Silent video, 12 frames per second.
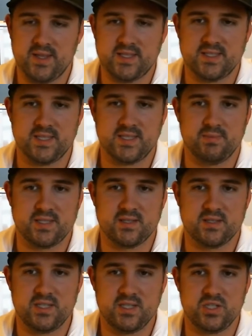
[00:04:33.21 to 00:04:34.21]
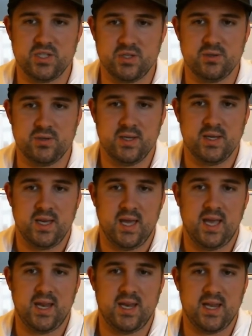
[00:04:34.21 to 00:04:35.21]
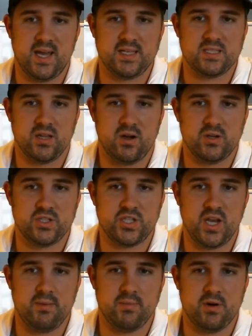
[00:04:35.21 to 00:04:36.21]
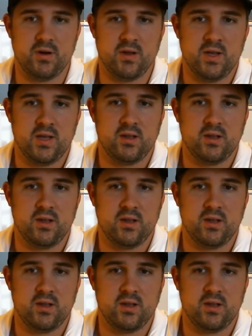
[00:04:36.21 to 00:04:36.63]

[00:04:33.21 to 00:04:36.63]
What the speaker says: that's this muscle tissue, and a nice large chamber.